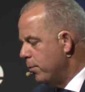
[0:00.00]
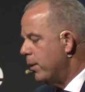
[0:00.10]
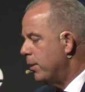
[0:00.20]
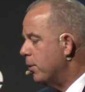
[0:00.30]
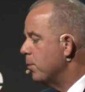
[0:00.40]

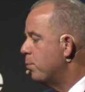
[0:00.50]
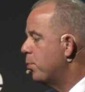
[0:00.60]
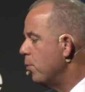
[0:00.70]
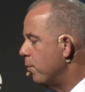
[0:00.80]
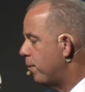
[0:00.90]
where you can
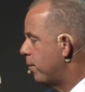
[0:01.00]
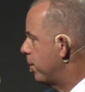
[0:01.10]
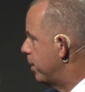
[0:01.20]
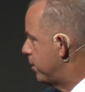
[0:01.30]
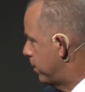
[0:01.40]
prove
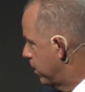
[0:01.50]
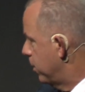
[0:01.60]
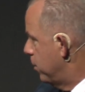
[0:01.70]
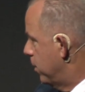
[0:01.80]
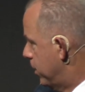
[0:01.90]
that
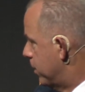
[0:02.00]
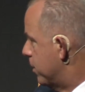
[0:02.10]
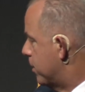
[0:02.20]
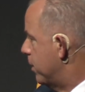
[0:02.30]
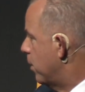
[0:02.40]
this
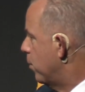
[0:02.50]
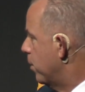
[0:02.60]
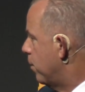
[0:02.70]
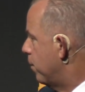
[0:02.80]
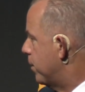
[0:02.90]
is the
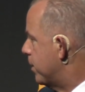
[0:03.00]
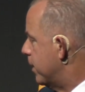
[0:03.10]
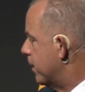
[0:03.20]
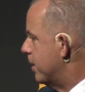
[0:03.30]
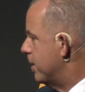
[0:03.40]
owner of the
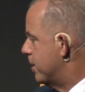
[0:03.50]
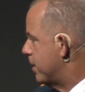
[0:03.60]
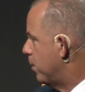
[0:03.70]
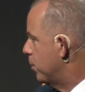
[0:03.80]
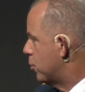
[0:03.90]
ticket, this is
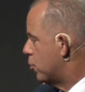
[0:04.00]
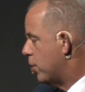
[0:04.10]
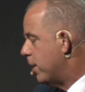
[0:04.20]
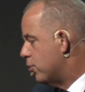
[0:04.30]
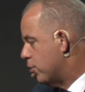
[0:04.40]
how it's
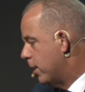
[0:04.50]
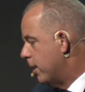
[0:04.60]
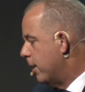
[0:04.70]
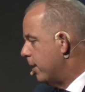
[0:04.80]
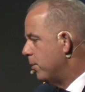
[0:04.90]
changed,
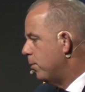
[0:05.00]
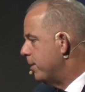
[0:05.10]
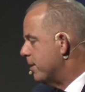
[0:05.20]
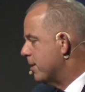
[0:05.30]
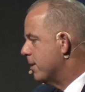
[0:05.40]
and all
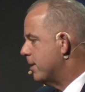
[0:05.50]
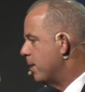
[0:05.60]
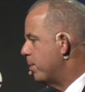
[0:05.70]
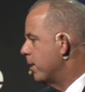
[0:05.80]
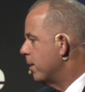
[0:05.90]
these
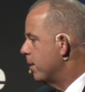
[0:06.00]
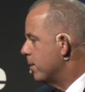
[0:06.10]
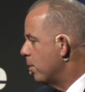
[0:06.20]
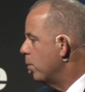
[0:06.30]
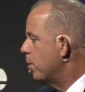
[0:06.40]
steps
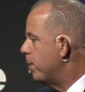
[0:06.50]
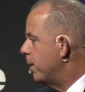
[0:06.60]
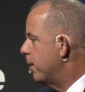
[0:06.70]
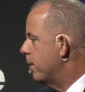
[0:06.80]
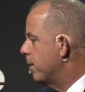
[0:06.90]
would
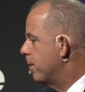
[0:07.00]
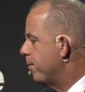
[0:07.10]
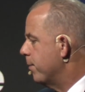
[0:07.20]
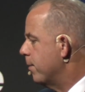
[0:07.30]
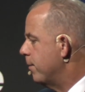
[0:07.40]
be
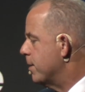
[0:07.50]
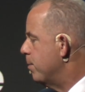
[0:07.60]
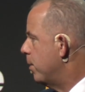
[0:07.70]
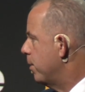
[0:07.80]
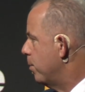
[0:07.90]

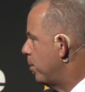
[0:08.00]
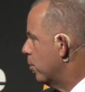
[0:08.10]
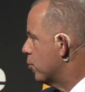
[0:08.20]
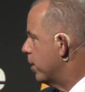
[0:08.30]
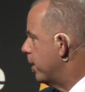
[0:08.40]
visible on the
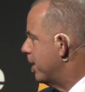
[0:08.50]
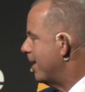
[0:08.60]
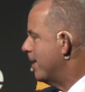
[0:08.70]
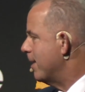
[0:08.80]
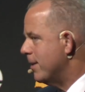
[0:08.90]
blockchain.
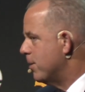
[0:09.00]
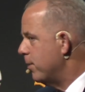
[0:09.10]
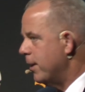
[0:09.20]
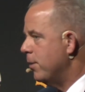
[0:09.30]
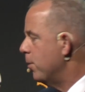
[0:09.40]
That is
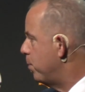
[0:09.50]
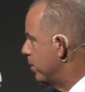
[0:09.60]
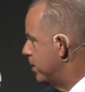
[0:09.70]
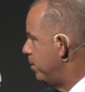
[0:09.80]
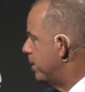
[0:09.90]
today not
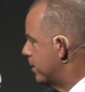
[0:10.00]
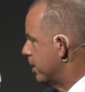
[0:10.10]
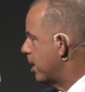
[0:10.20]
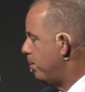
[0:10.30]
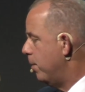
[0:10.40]
possible. There's a
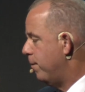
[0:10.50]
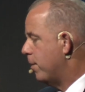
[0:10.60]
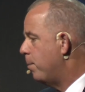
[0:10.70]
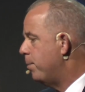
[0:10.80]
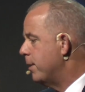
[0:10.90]
couple of
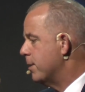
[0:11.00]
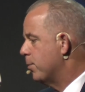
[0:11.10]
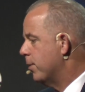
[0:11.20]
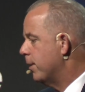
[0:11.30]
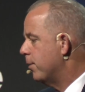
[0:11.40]
companies
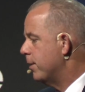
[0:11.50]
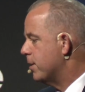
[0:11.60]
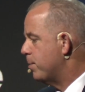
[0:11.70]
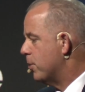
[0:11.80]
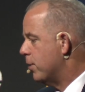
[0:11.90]
working on it,
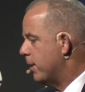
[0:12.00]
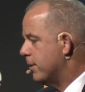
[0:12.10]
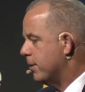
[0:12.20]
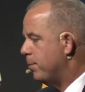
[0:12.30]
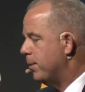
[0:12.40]

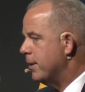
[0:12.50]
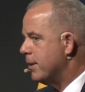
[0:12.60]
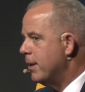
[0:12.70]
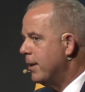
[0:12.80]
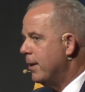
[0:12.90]
specialized companies,
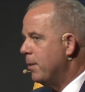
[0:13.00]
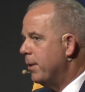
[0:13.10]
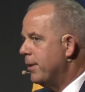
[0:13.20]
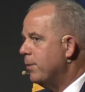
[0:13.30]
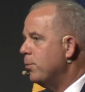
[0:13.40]

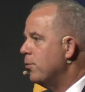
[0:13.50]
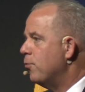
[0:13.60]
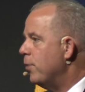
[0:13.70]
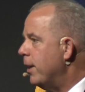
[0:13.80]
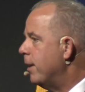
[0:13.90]
but that would
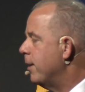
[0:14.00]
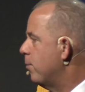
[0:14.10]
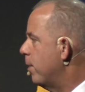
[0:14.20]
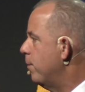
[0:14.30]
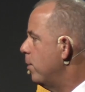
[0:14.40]
really
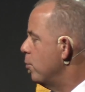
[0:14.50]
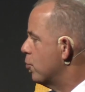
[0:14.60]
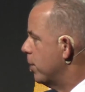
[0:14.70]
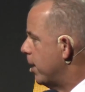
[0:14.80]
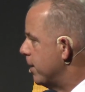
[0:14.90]

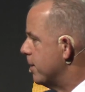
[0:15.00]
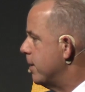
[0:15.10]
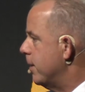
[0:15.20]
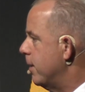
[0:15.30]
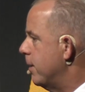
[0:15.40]
revolutionize
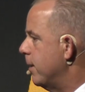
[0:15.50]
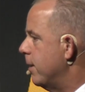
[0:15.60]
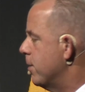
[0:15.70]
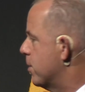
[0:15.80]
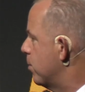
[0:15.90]
the
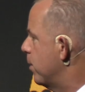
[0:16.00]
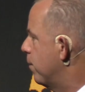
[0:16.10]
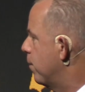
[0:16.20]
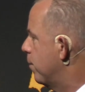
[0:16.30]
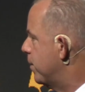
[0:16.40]
industry
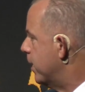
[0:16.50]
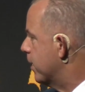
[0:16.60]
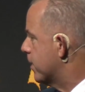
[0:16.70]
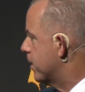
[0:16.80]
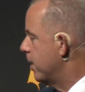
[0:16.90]
of
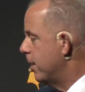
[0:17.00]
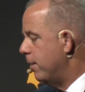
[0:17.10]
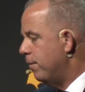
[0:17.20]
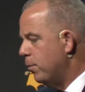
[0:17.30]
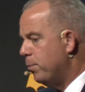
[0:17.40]
tickets.
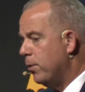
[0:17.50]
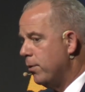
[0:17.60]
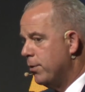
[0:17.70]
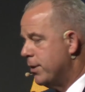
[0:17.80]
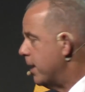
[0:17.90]
In
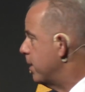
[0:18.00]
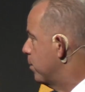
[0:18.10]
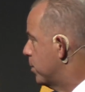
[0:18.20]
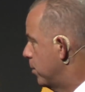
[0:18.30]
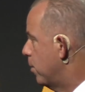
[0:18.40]
football
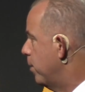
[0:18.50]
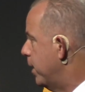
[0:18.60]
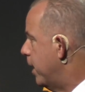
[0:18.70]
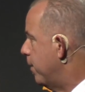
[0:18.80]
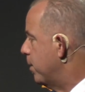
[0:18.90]
stadiums you
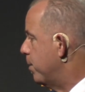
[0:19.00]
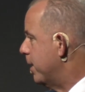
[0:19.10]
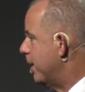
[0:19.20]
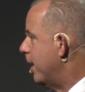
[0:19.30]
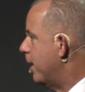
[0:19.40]
already have it, but
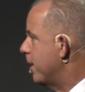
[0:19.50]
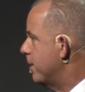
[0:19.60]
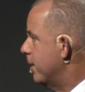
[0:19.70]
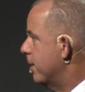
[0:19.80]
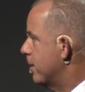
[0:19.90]
an airline
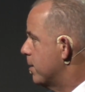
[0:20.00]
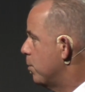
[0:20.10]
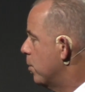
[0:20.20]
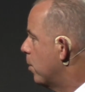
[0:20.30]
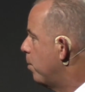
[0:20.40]
ticket is
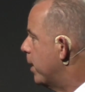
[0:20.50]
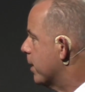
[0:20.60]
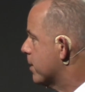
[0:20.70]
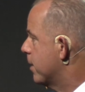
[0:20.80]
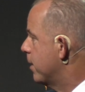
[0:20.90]
more
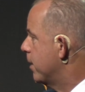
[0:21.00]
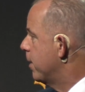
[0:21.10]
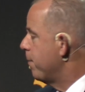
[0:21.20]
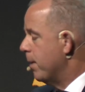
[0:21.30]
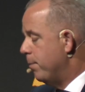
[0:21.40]
complex.
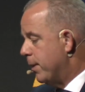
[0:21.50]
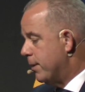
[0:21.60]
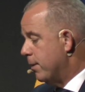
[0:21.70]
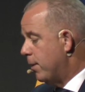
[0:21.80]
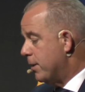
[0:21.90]

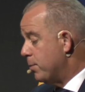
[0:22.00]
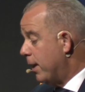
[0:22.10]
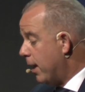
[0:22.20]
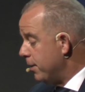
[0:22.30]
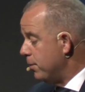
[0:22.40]
But as we
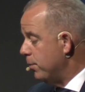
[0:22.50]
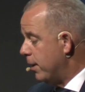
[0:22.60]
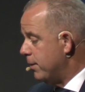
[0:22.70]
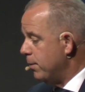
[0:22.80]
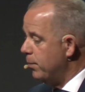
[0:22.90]
can't do
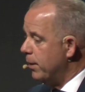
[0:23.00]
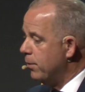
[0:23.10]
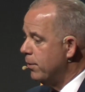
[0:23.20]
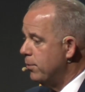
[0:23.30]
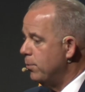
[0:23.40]
that, we're
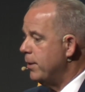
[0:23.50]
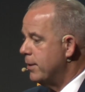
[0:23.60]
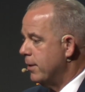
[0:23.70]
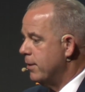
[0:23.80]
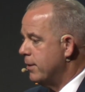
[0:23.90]
going to do
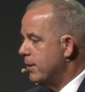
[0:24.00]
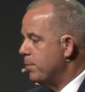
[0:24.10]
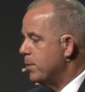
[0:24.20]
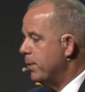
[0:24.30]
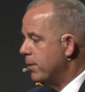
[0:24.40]
these other
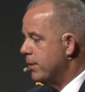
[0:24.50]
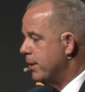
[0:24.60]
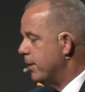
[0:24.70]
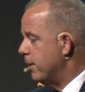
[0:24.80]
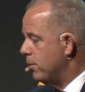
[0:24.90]
steps, because
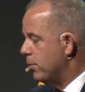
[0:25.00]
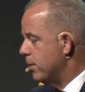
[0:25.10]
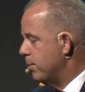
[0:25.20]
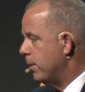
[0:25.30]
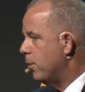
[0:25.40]
then the
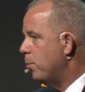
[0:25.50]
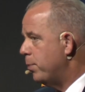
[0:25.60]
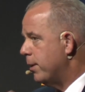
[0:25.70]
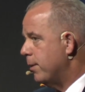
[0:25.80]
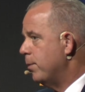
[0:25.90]
doors will
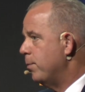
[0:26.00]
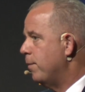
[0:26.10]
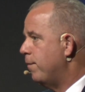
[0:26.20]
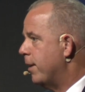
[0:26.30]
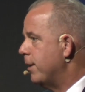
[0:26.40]
open and we
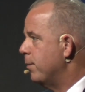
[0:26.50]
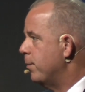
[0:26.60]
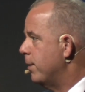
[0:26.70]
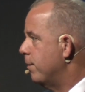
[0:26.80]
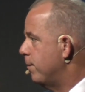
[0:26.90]
will find a
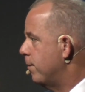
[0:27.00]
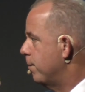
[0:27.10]
way of